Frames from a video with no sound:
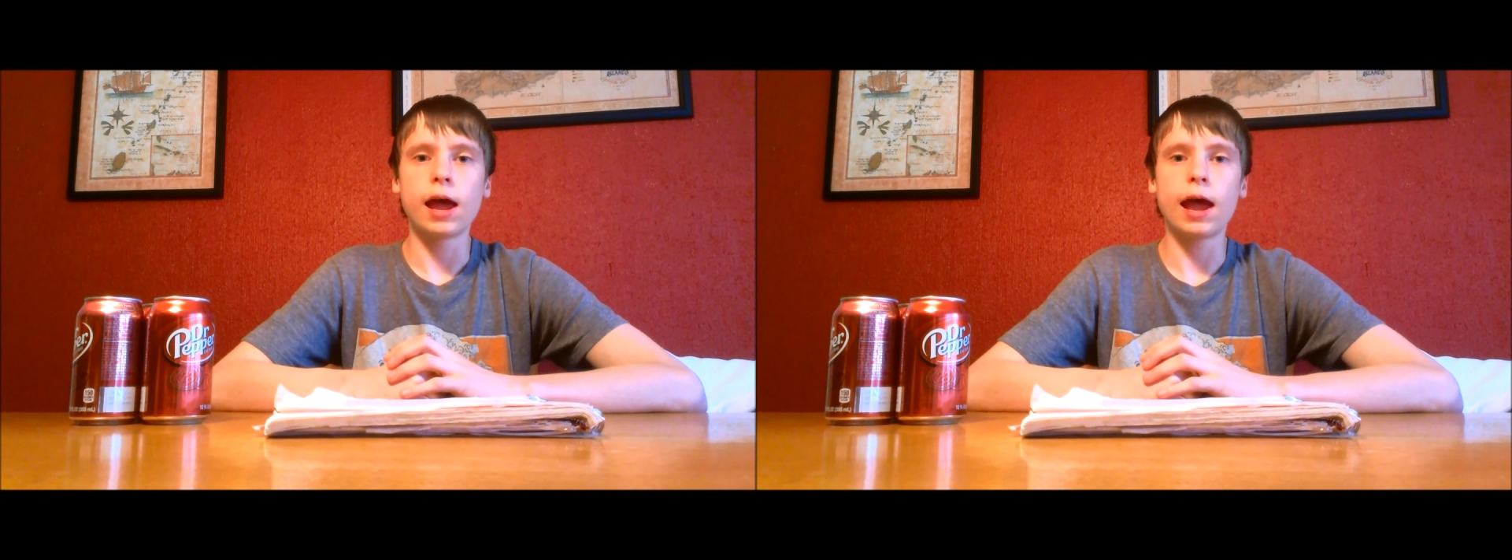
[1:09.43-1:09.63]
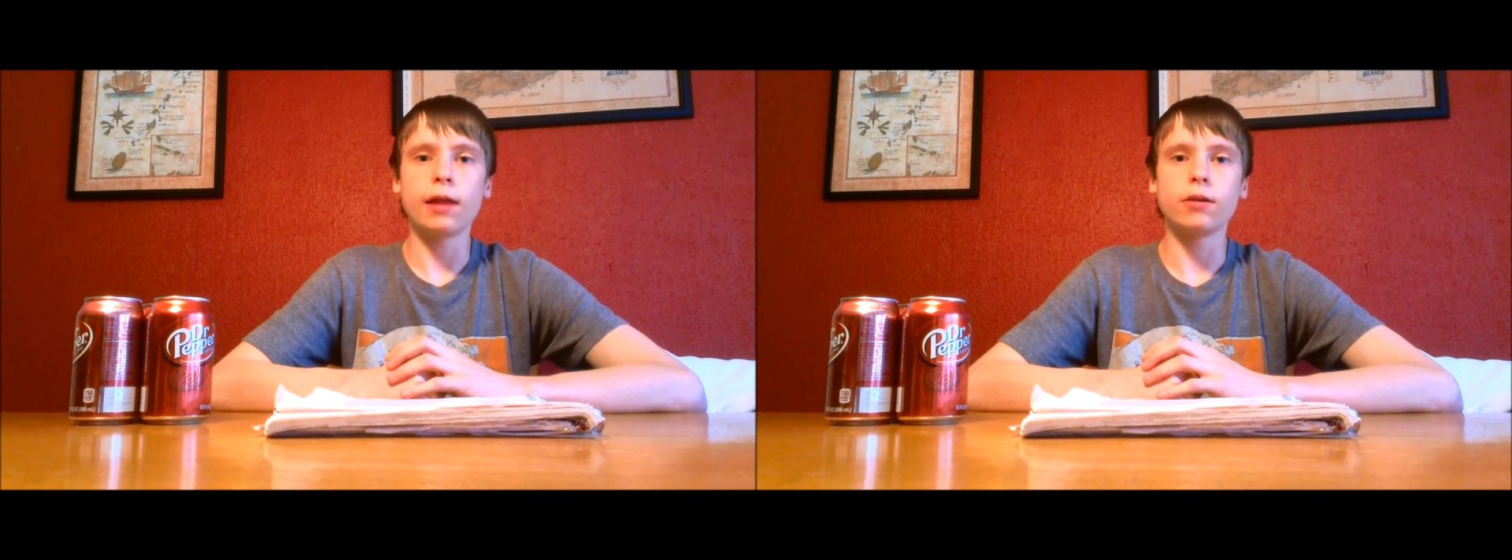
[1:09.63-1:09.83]

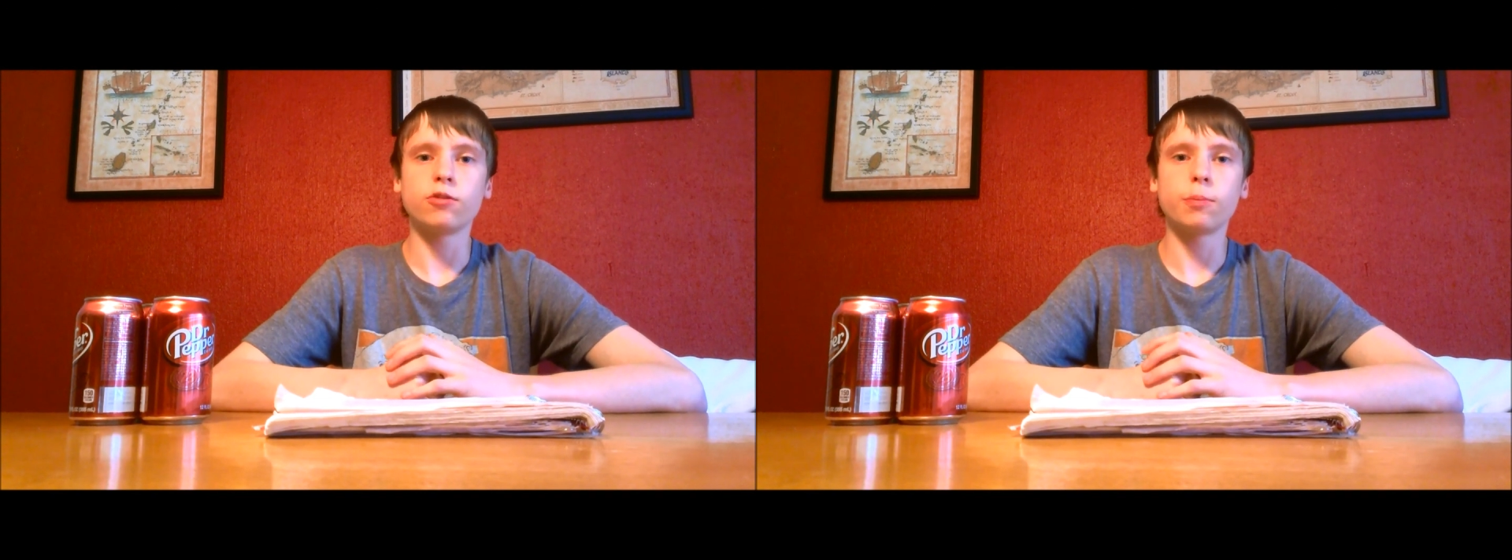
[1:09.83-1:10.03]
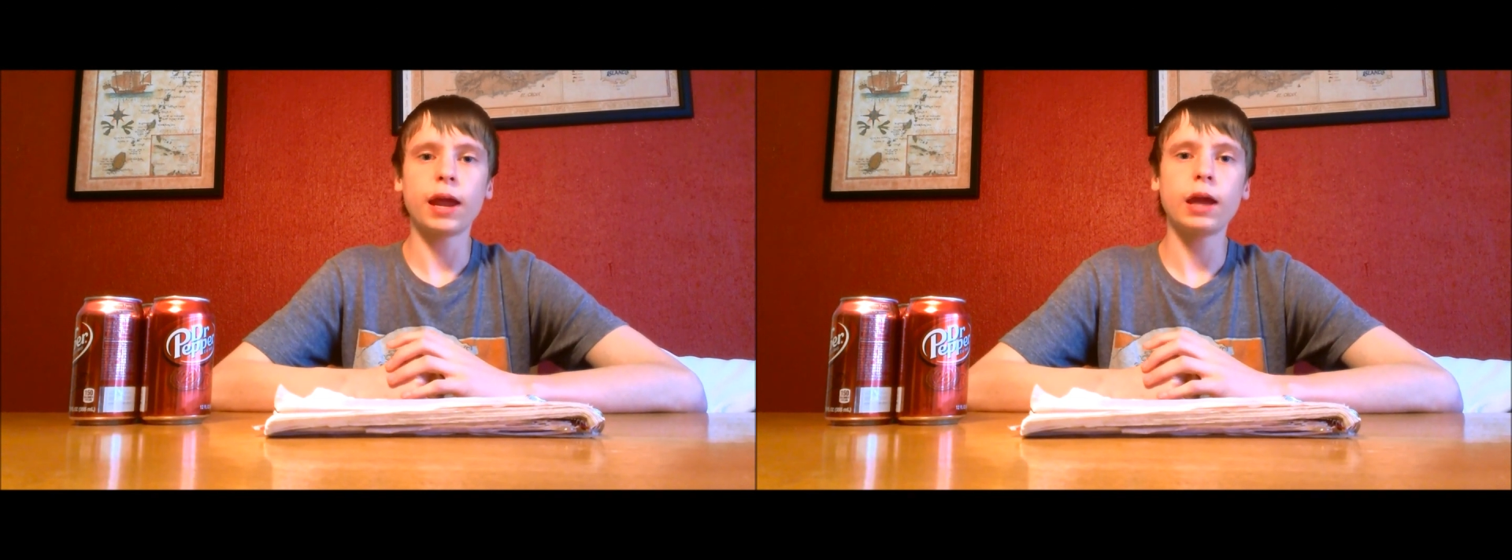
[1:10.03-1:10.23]
and
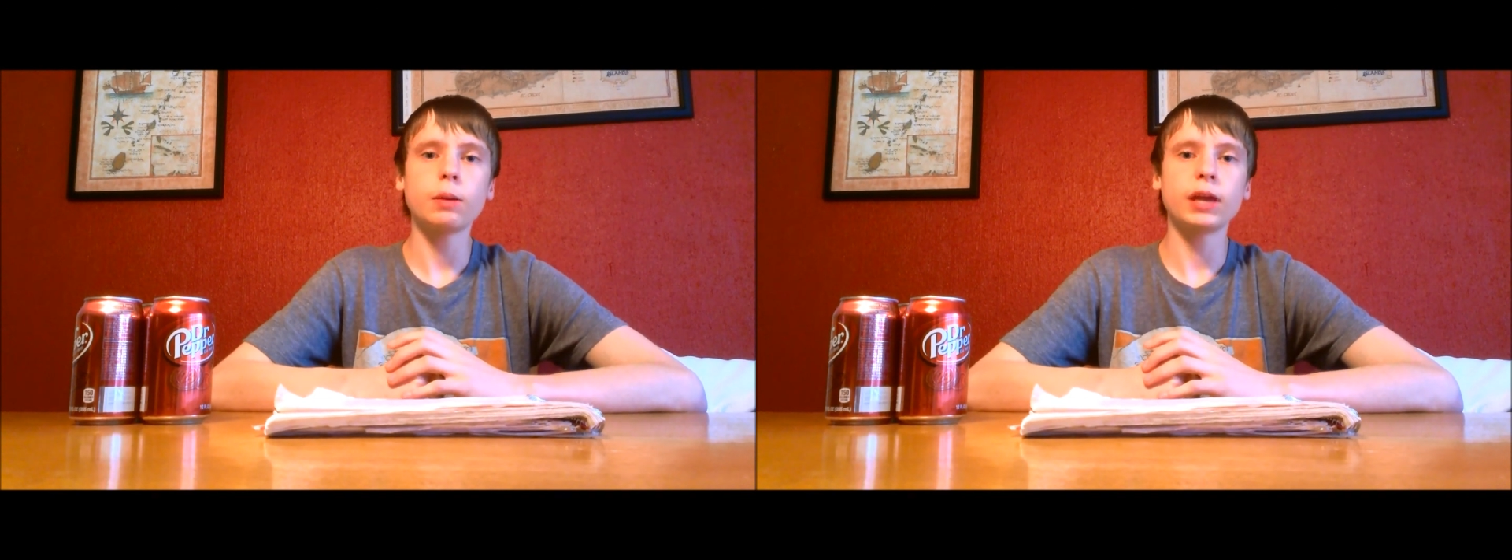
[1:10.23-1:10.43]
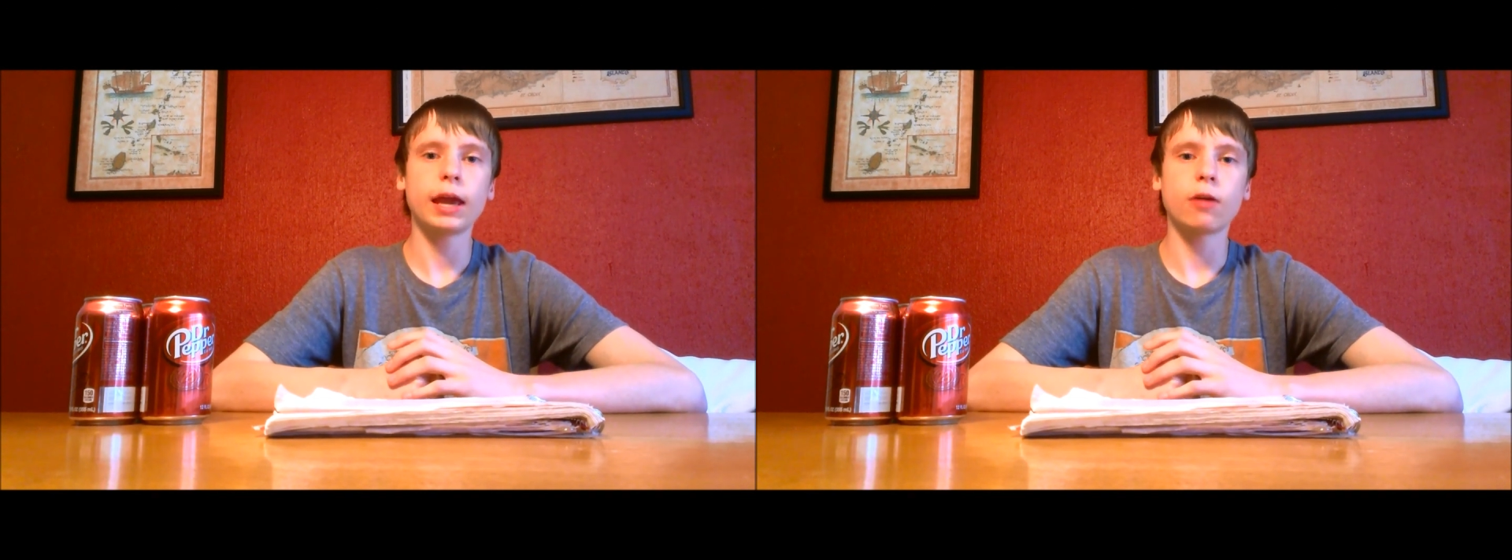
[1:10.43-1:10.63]

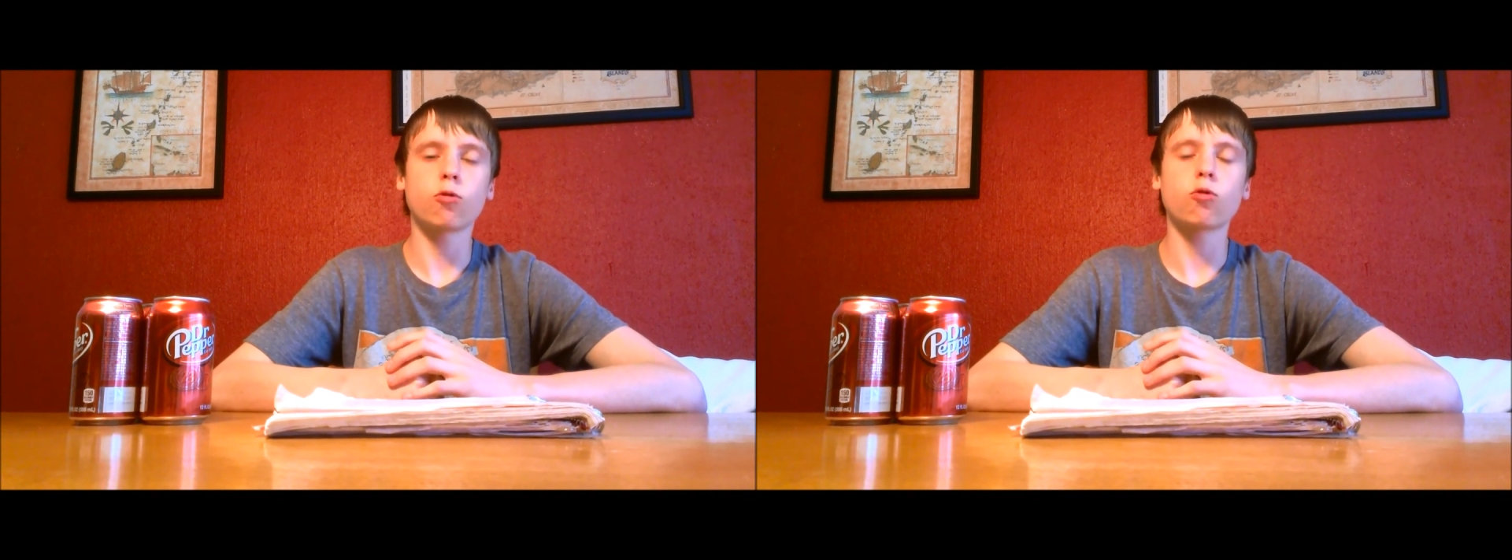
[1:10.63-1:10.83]
Japan began